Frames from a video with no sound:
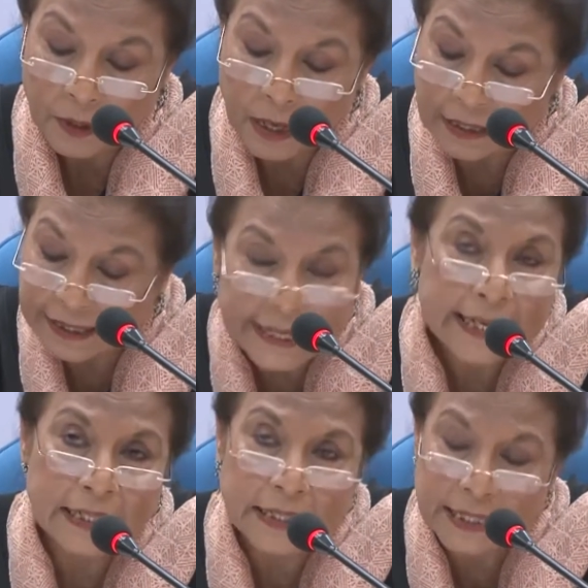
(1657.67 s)
a key
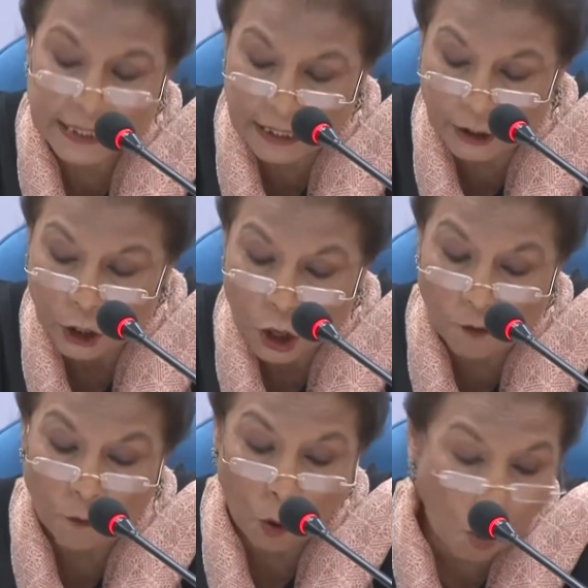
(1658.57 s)
concern
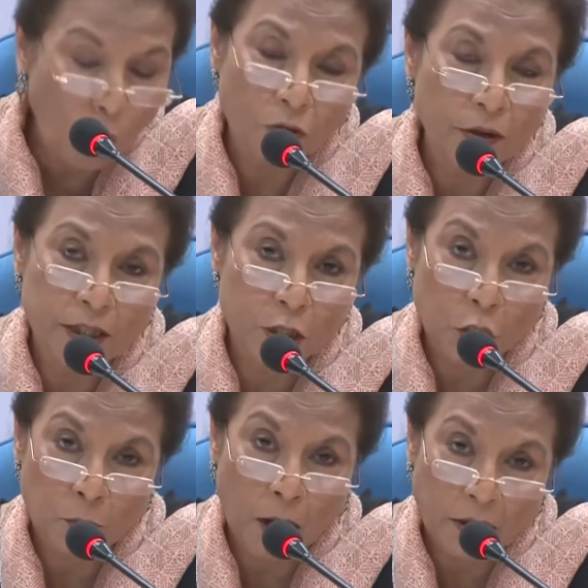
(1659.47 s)
of all
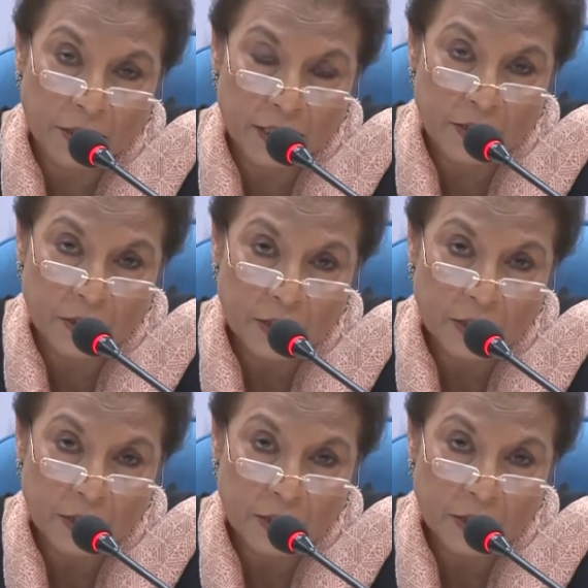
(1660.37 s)
religious parties,